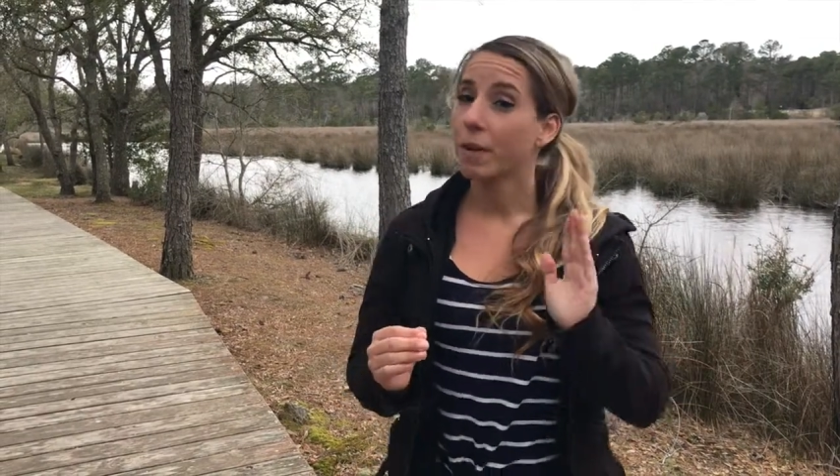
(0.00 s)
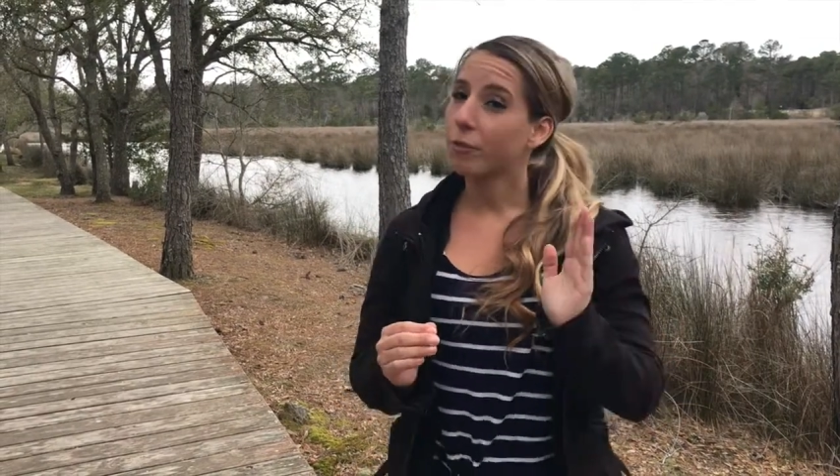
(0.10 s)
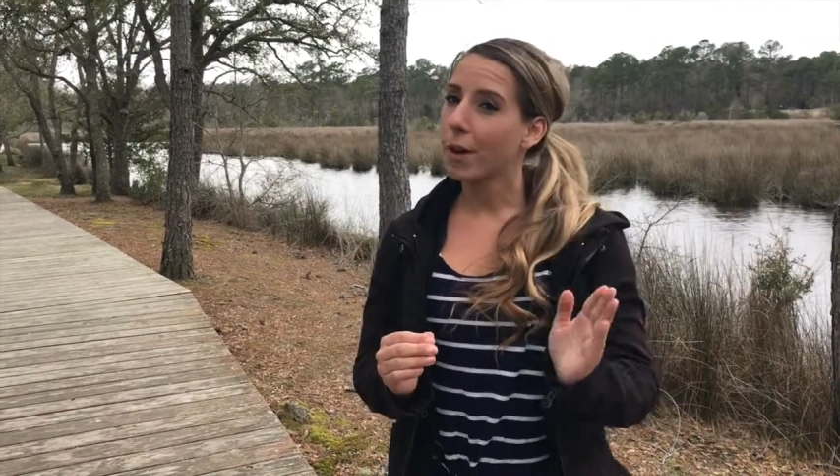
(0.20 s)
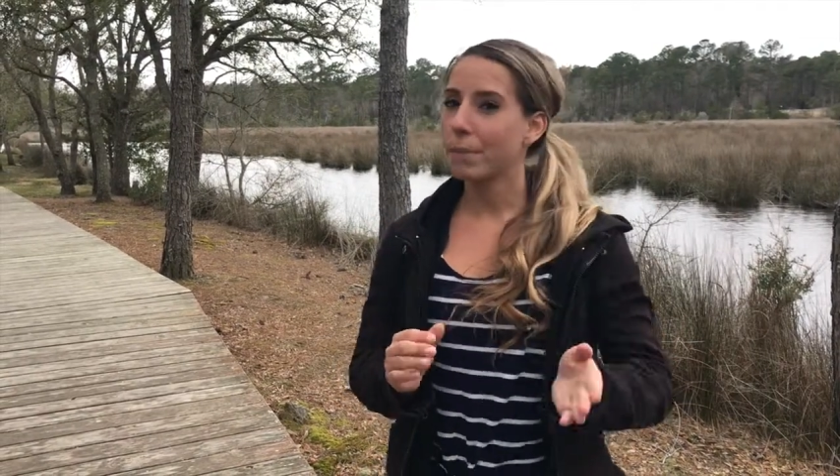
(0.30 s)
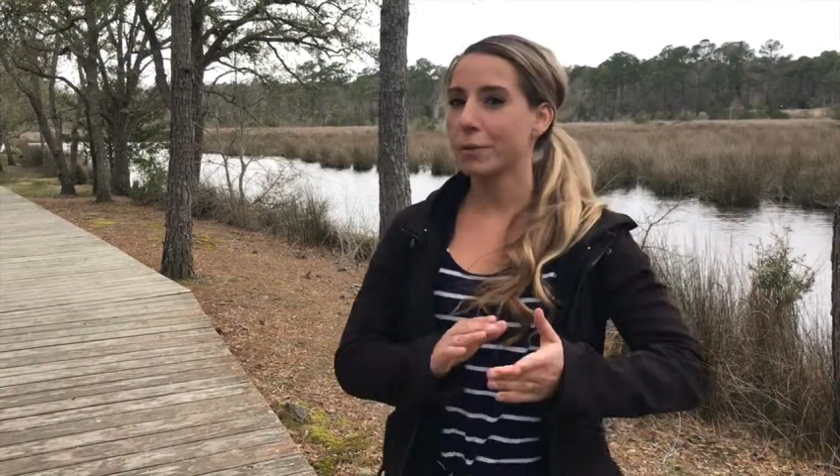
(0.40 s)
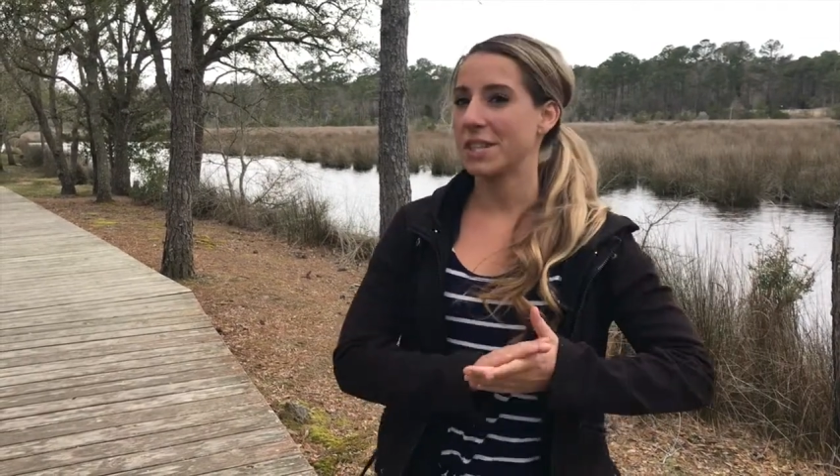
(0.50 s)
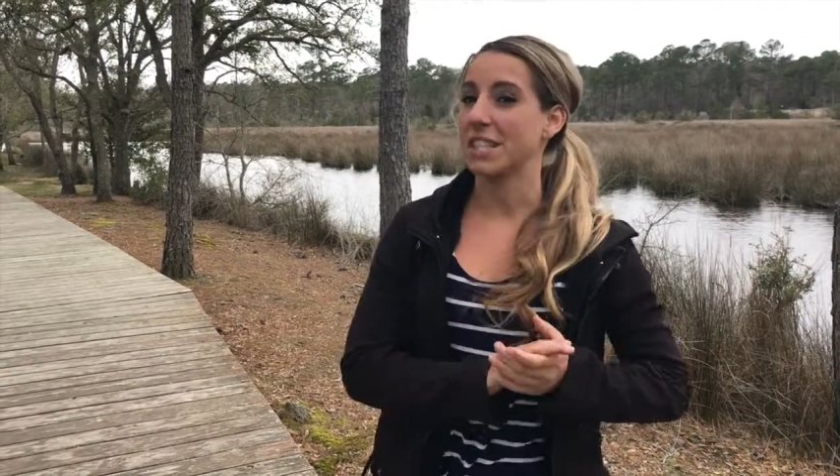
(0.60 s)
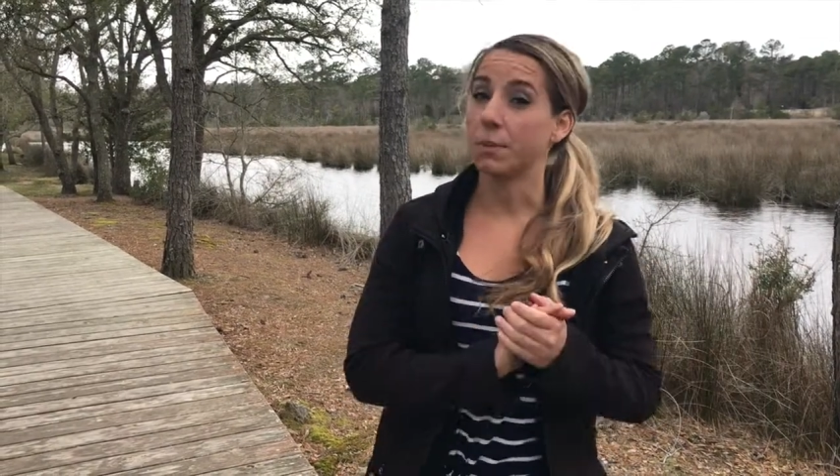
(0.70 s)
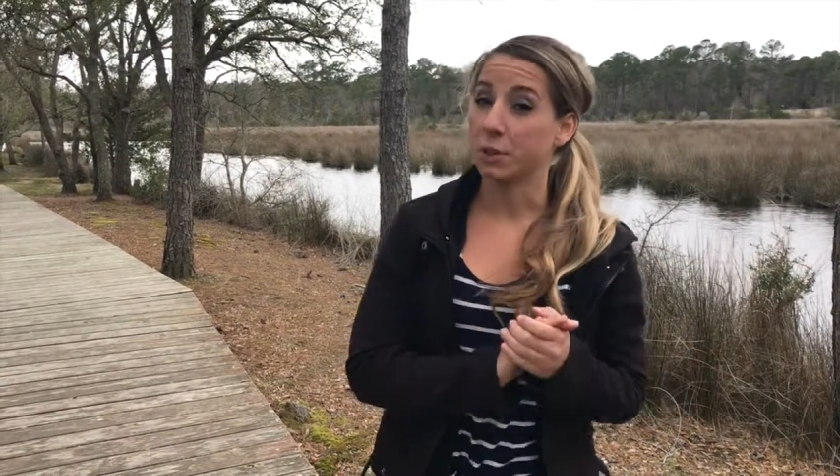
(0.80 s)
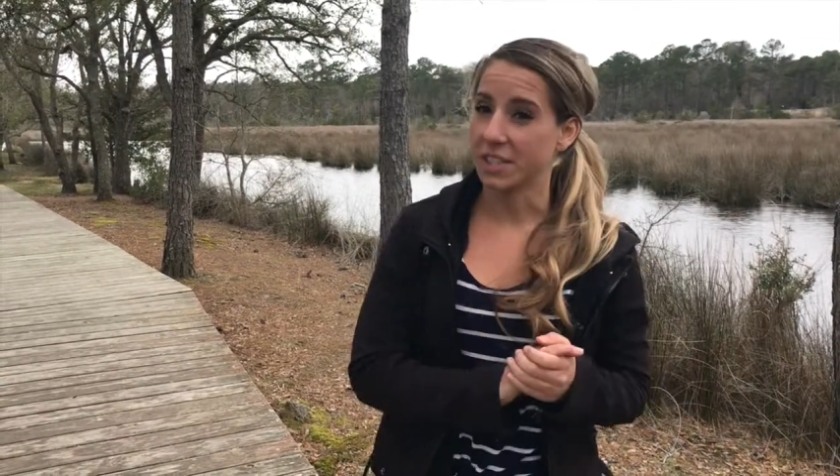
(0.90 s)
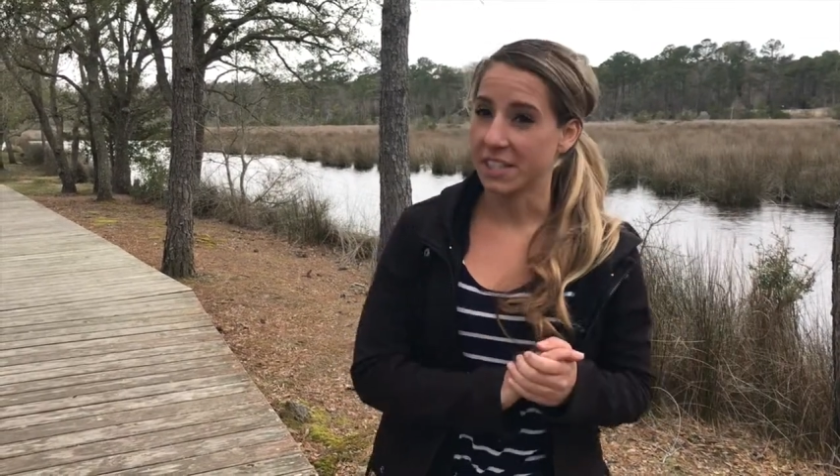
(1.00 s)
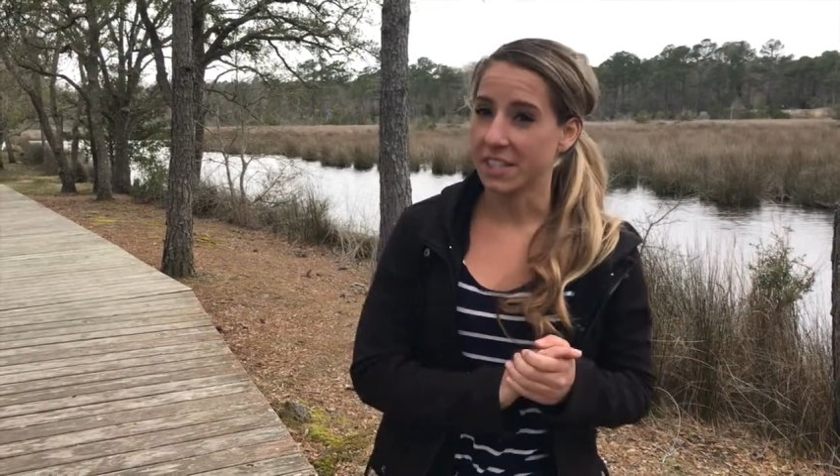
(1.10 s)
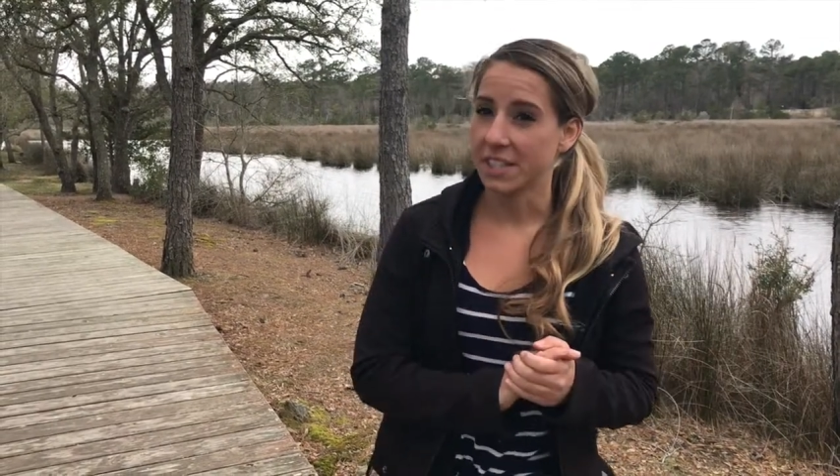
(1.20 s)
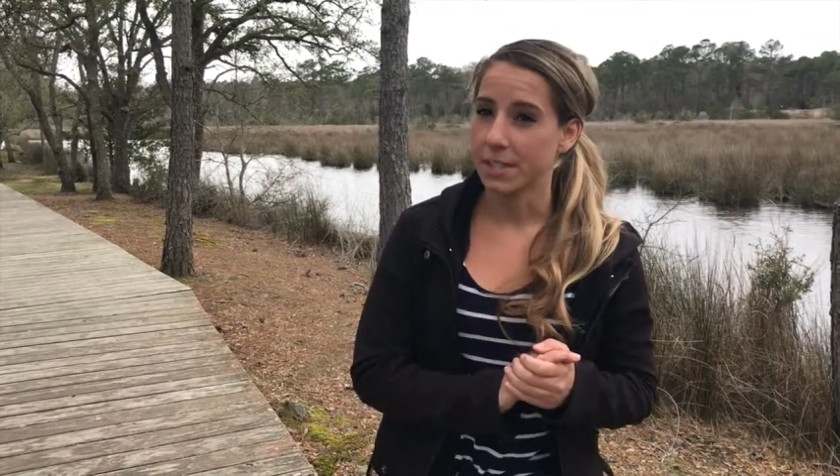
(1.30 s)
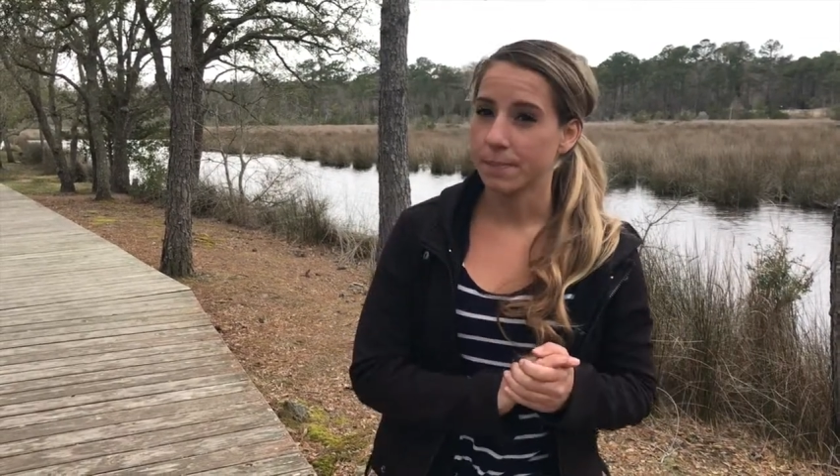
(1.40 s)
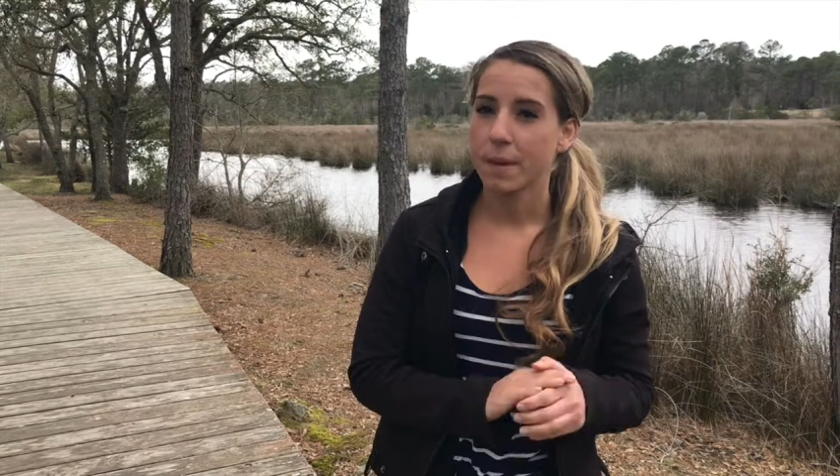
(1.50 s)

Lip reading: from a reasonable distance.